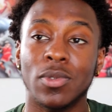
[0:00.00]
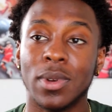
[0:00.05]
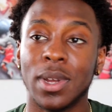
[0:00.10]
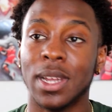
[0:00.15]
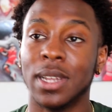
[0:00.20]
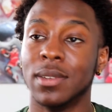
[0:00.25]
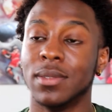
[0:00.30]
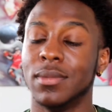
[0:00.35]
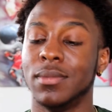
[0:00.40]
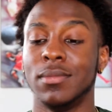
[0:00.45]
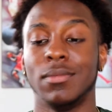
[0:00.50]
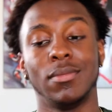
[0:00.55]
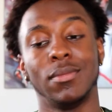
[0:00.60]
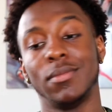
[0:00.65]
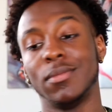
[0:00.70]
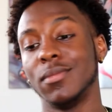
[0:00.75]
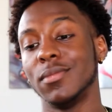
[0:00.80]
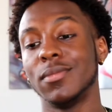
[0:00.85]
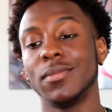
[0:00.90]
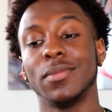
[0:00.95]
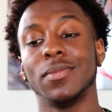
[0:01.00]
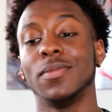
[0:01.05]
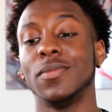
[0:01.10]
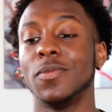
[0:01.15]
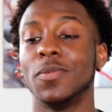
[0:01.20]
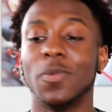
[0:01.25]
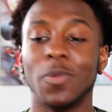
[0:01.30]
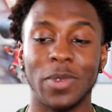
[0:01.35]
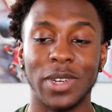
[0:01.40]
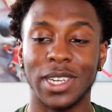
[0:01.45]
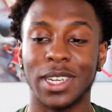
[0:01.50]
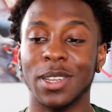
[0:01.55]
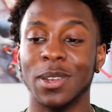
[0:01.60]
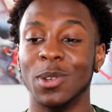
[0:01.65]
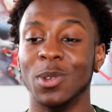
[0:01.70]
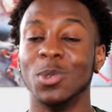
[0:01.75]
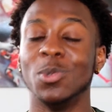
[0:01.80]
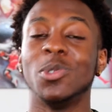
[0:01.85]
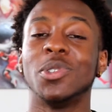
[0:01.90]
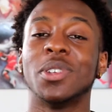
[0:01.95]
and we can
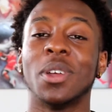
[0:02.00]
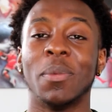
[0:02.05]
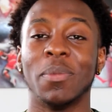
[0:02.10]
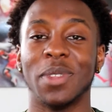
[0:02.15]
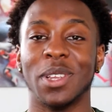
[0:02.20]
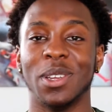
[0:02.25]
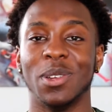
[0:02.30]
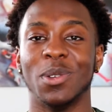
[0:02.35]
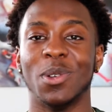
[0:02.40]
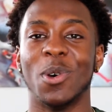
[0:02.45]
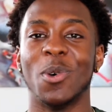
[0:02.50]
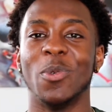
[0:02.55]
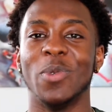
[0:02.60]
do something, you know?